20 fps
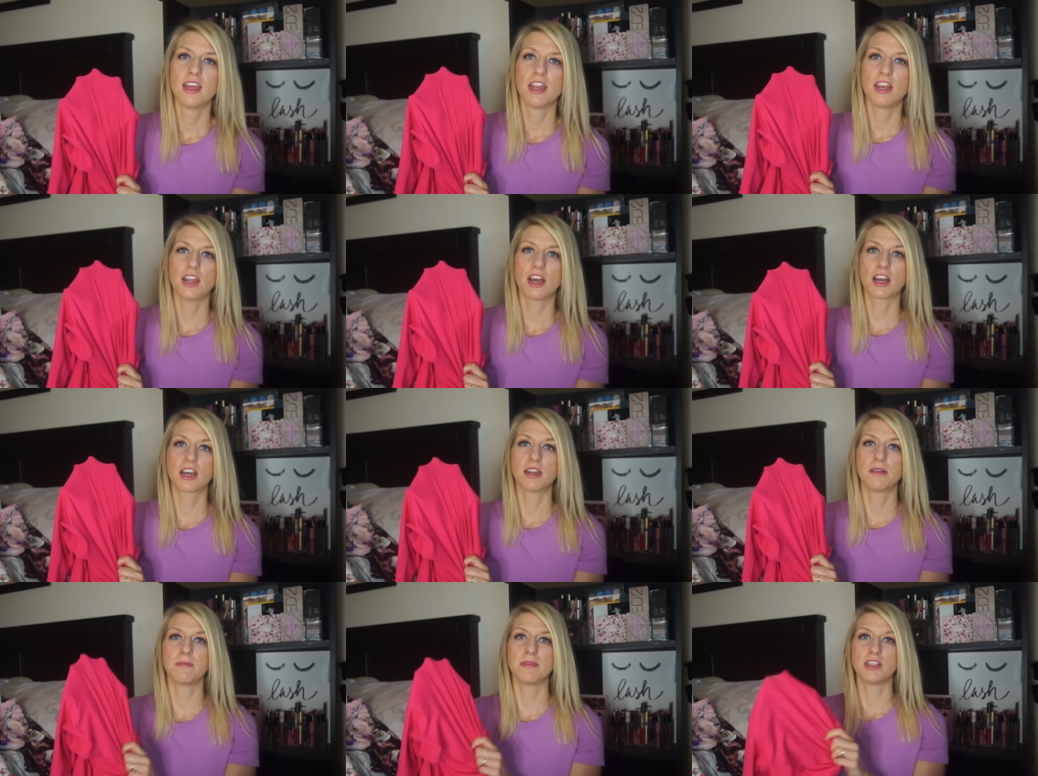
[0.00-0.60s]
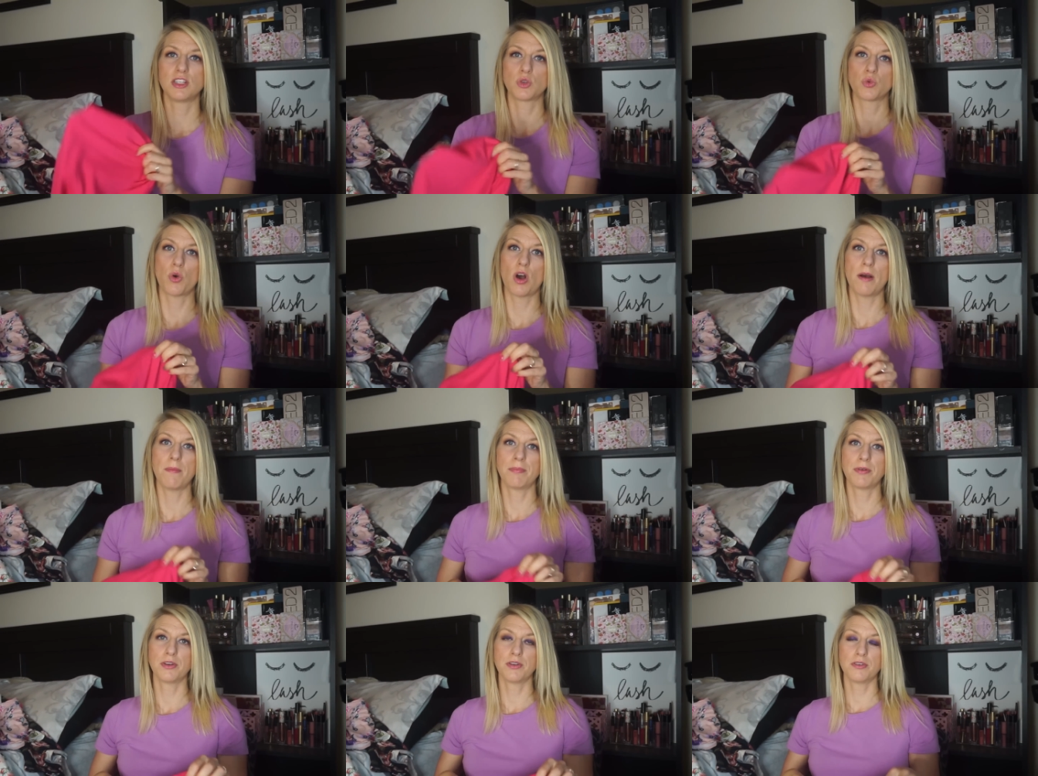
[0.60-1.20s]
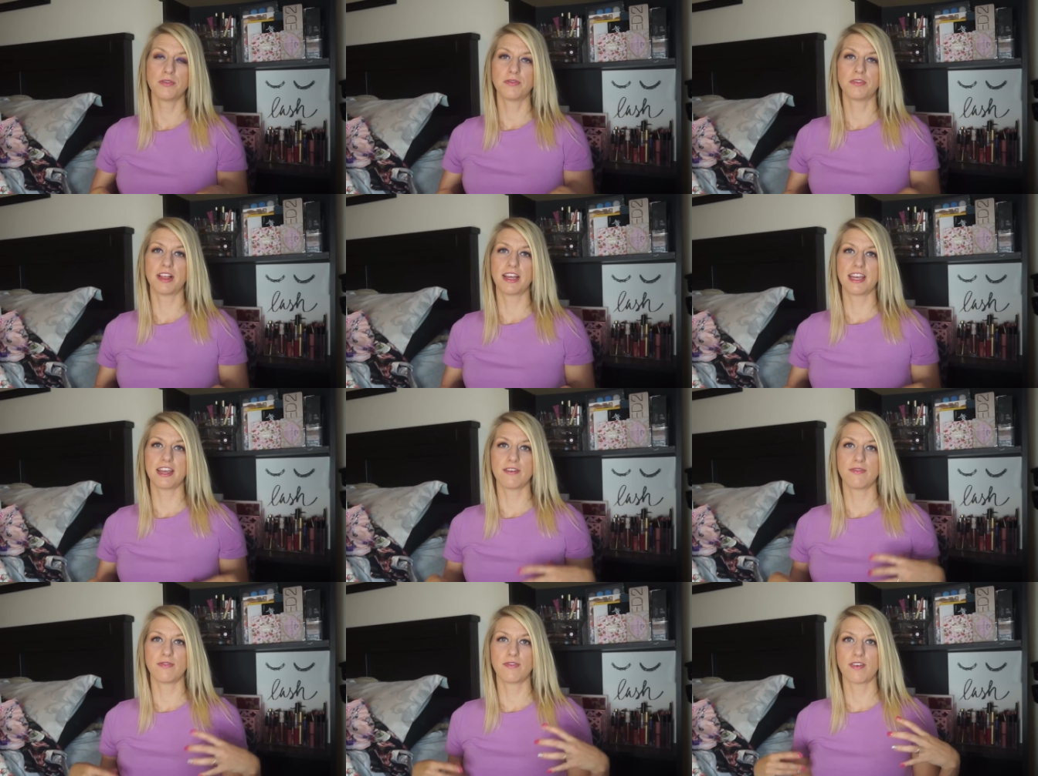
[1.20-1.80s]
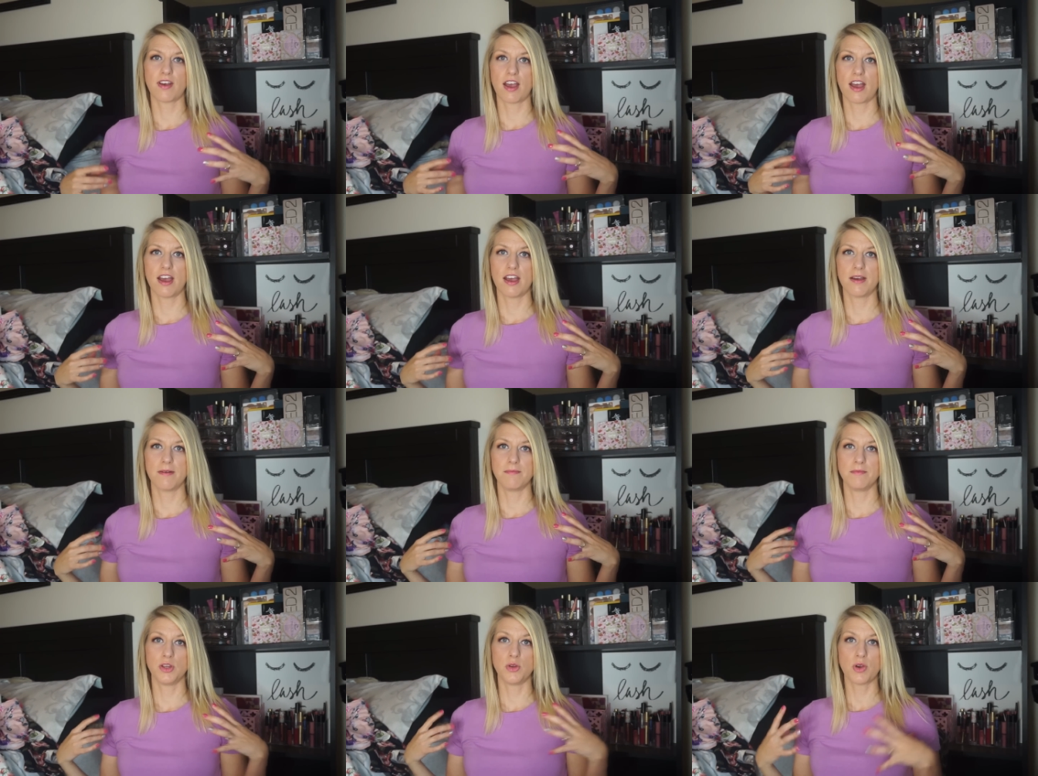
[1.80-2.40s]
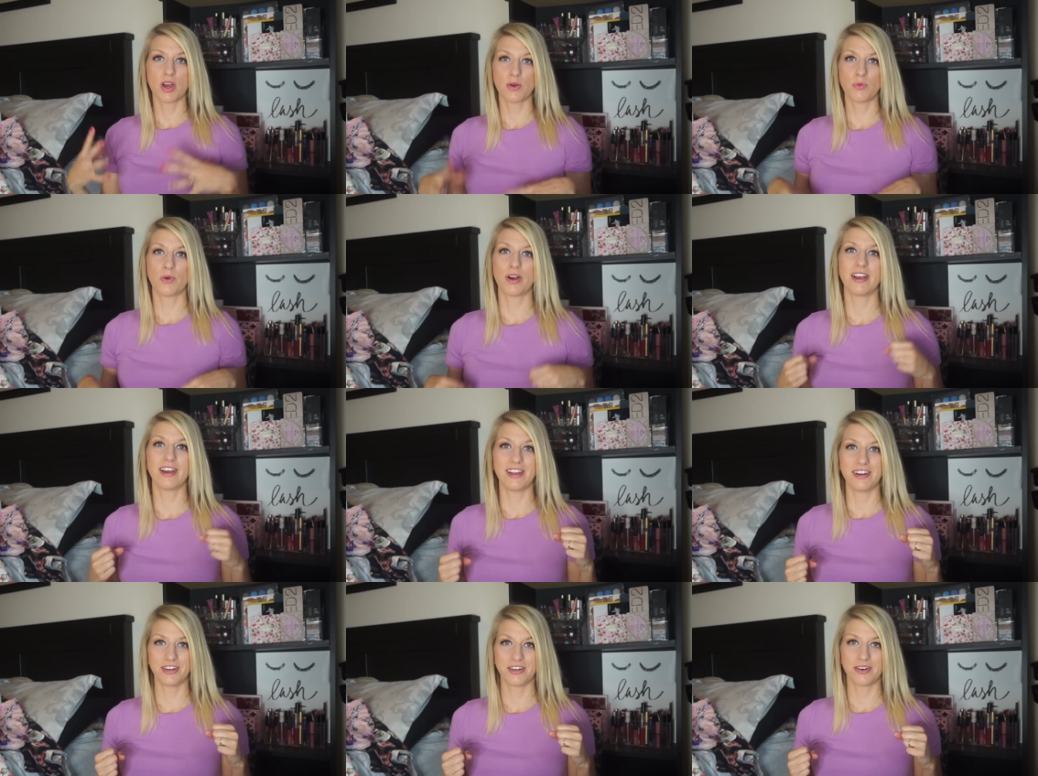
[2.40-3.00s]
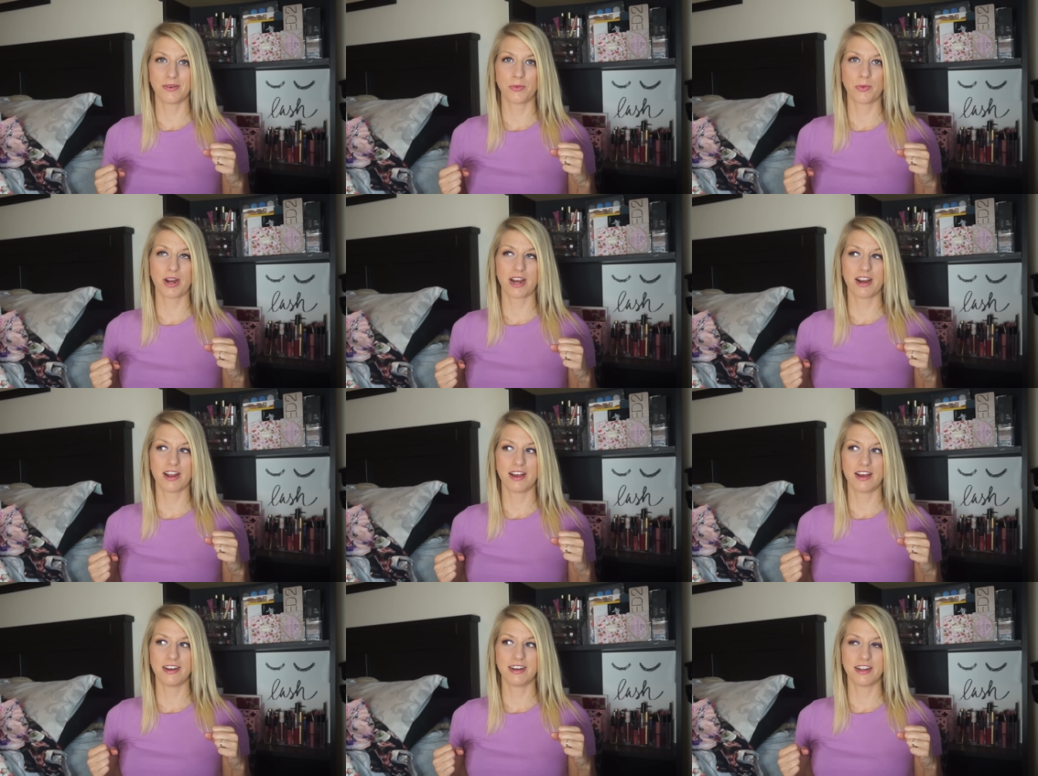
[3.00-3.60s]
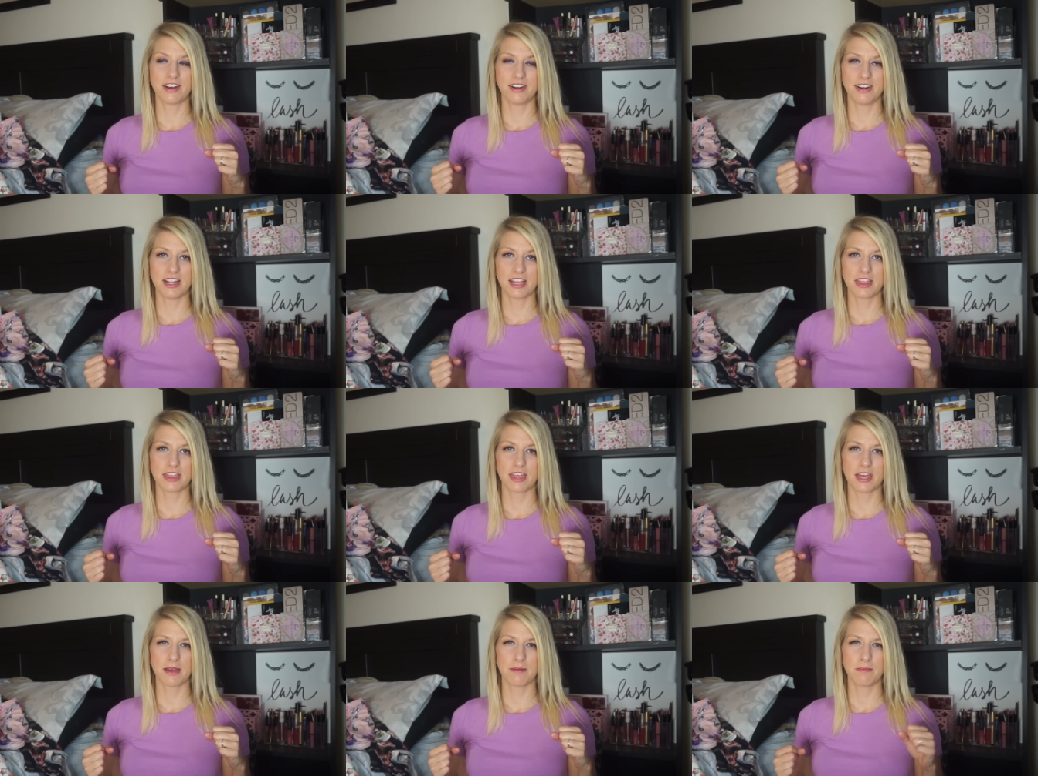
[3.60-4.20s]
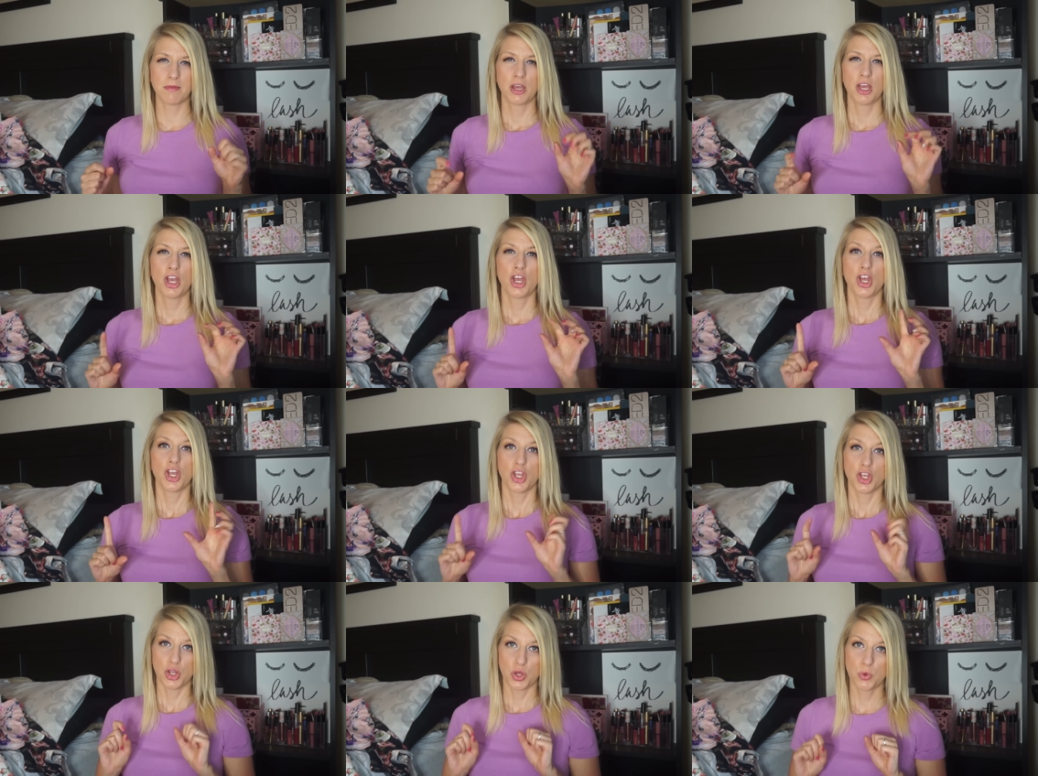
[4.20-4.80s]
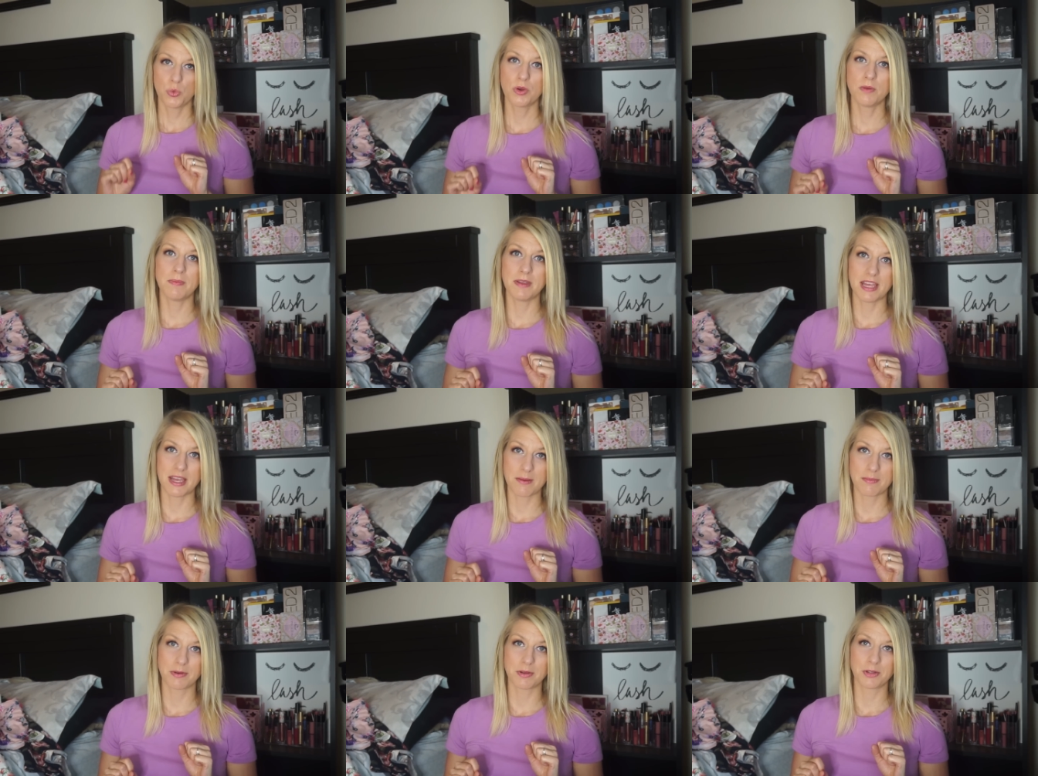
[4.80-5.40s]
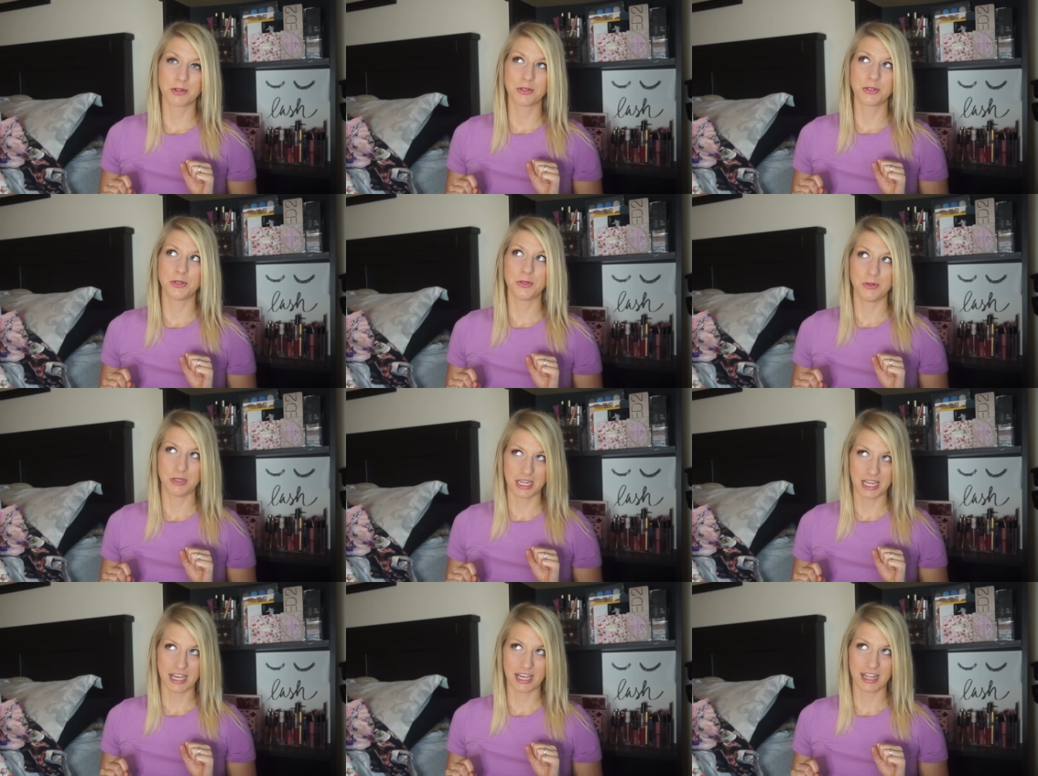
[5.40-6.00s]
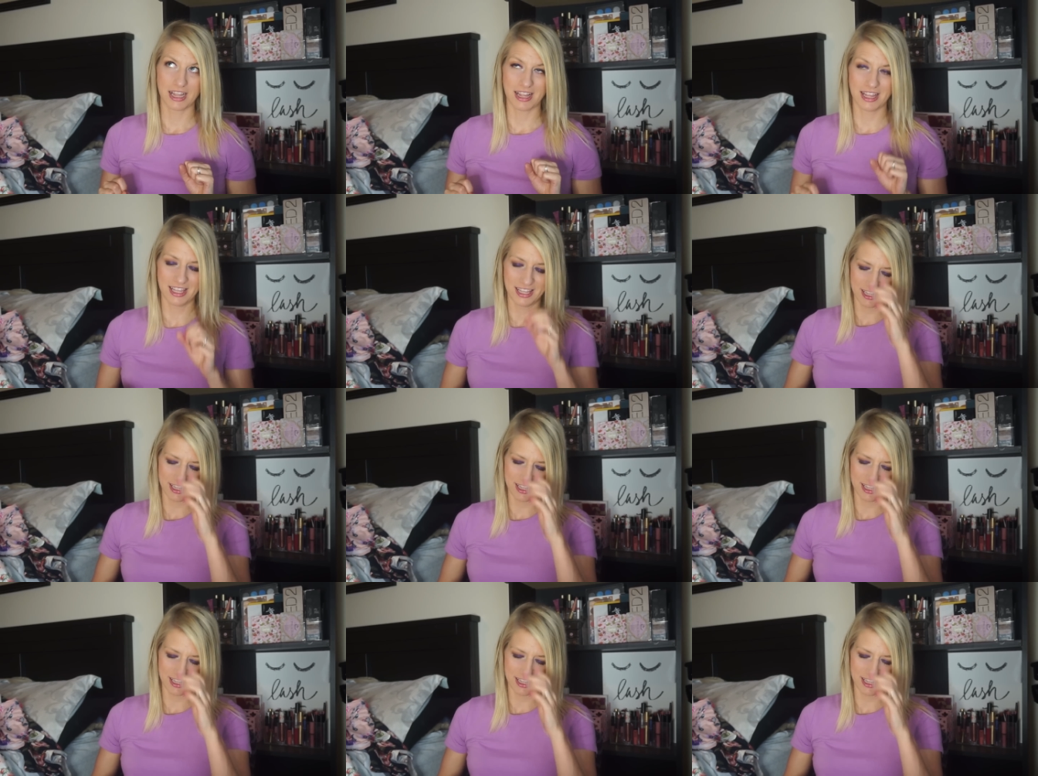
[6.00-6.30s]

not going to be squat proof. Like if um, you had white underwear on underneath them, you would be able to tell.